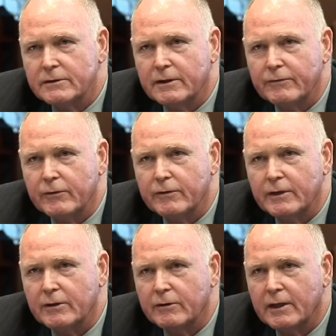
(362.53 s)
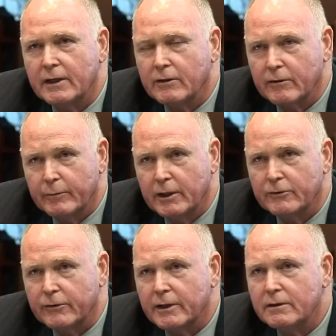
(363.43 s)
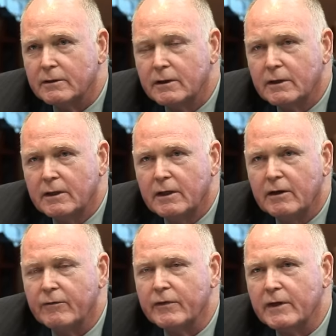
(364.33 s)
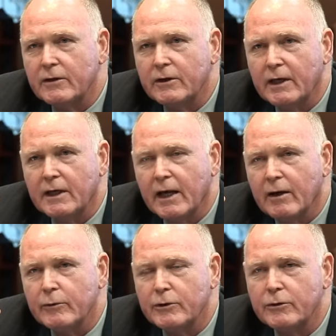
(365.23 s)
And if you think you can, or the millage rate, if you think you can, how will you